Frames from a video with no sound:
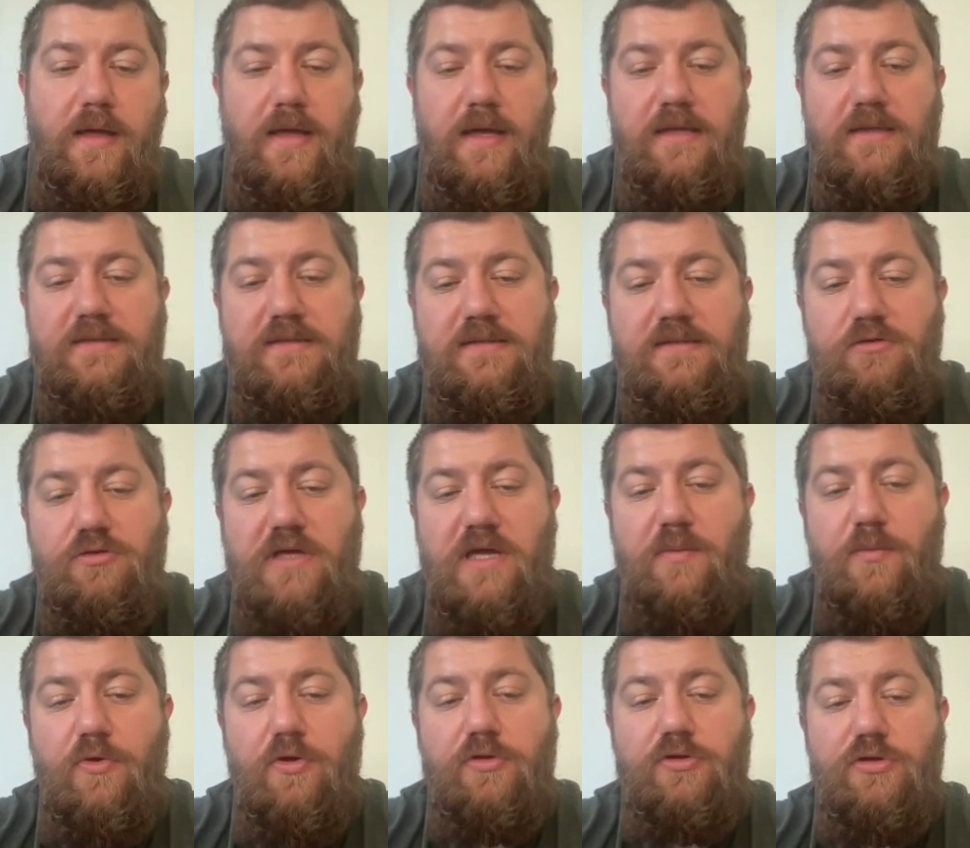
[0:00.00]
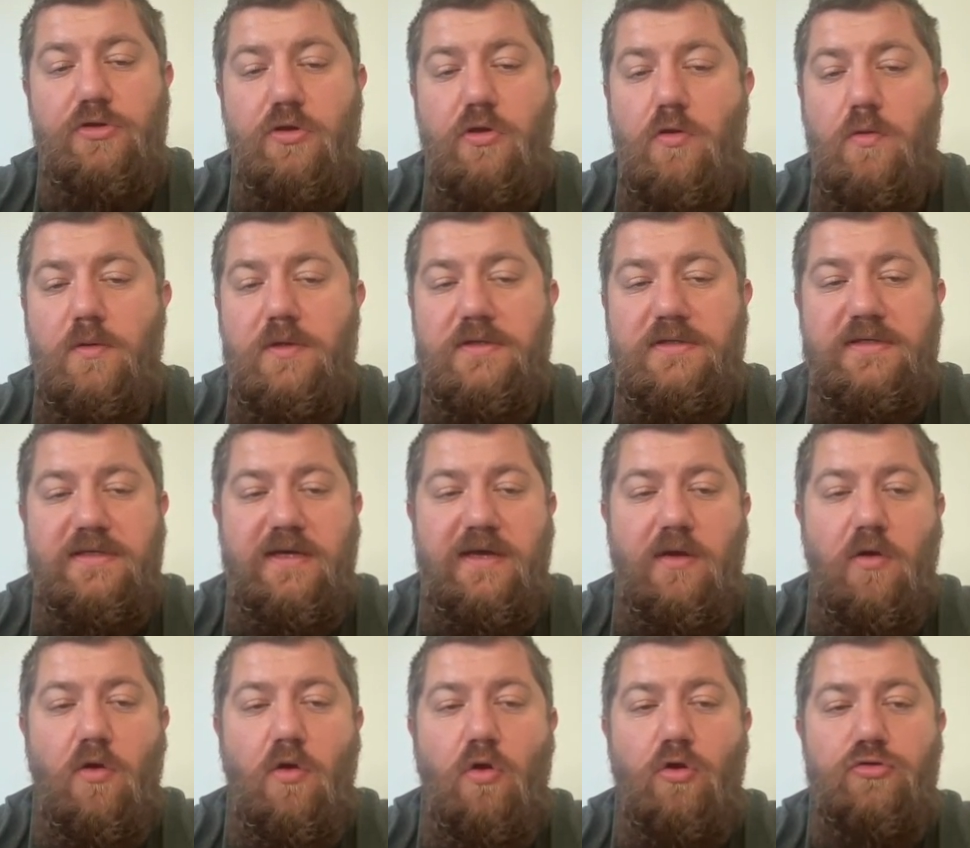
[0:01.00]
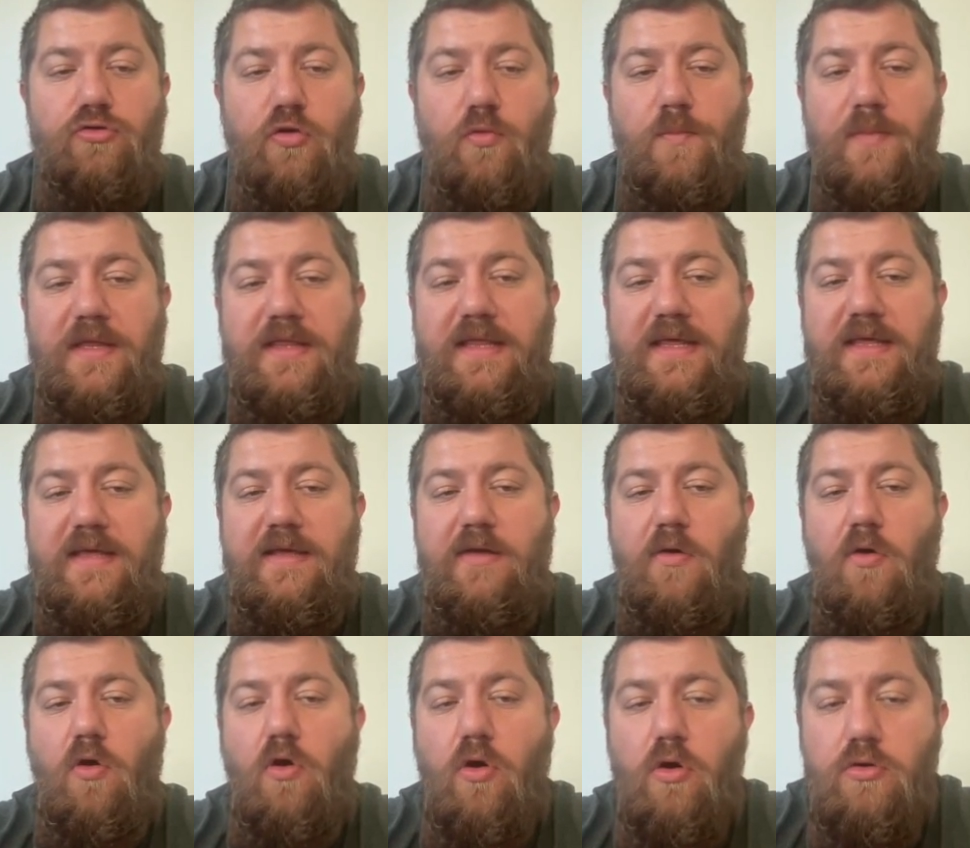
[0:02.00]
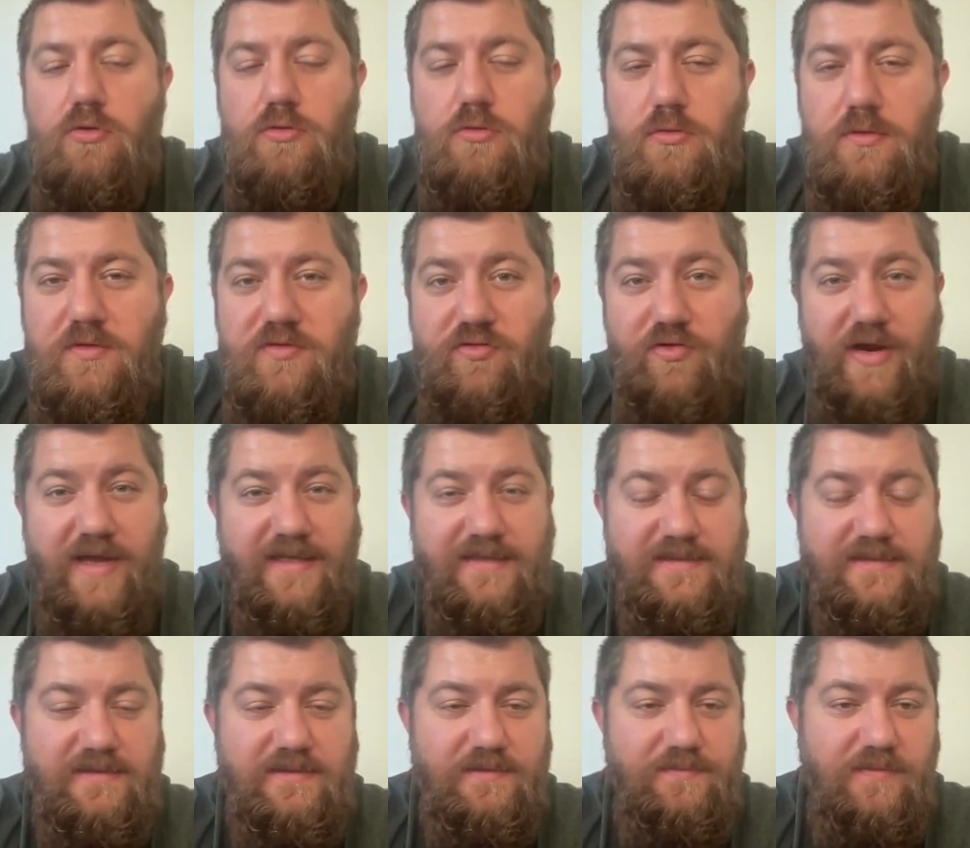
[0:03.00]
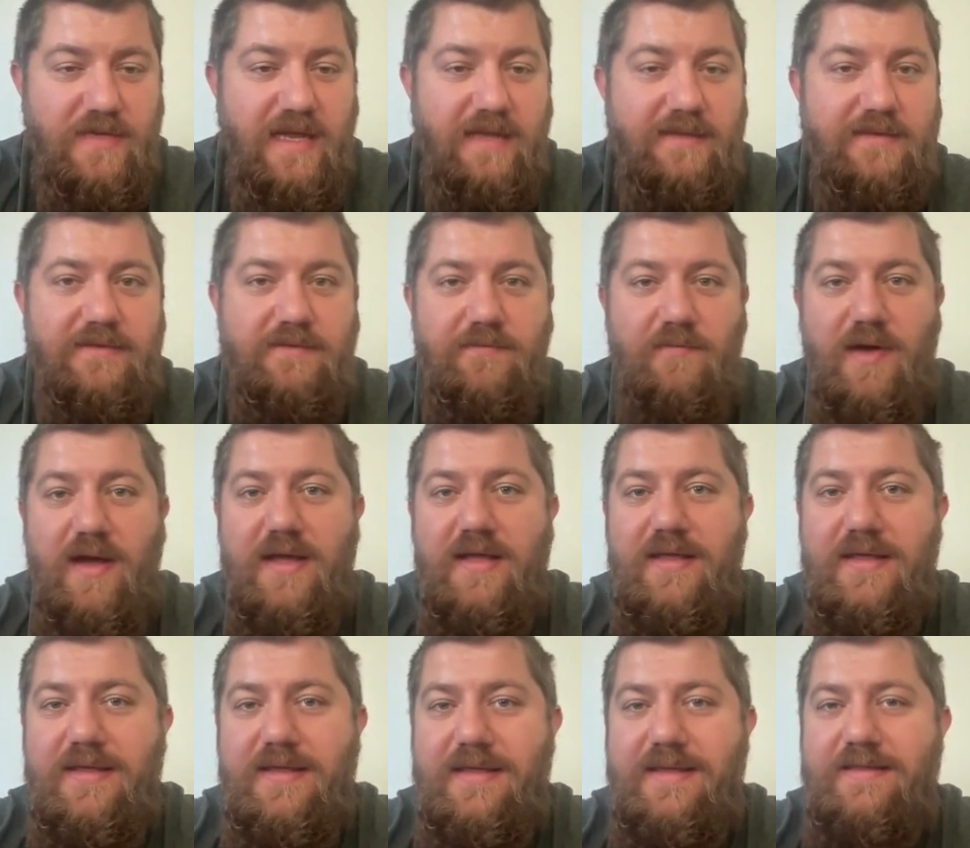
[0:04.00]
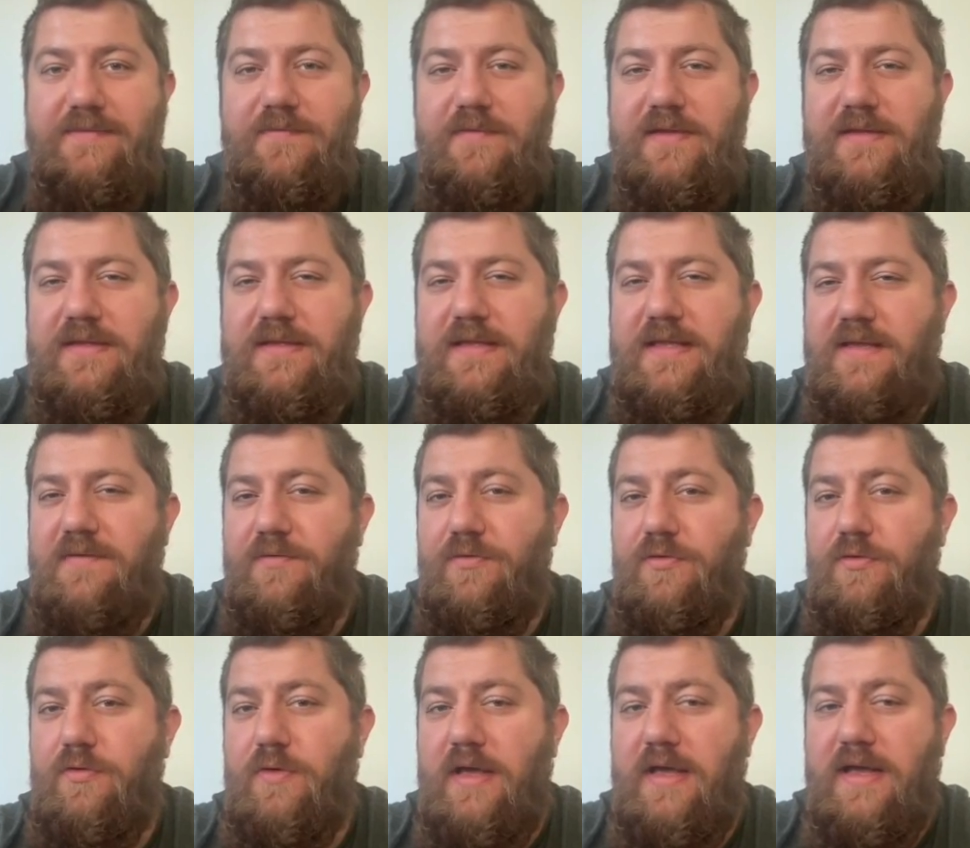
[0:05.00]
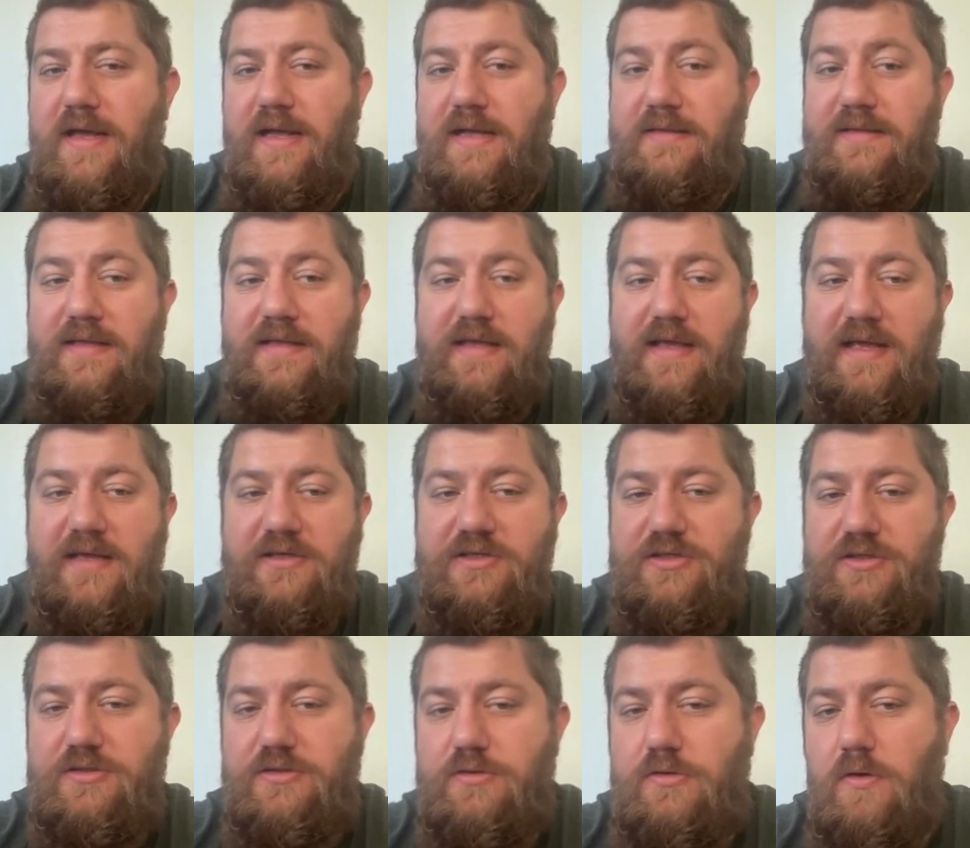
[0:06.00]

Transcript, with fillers: Hey guys, today I'm going to go over the auto bidding on trades and why it will give you a cutting edge.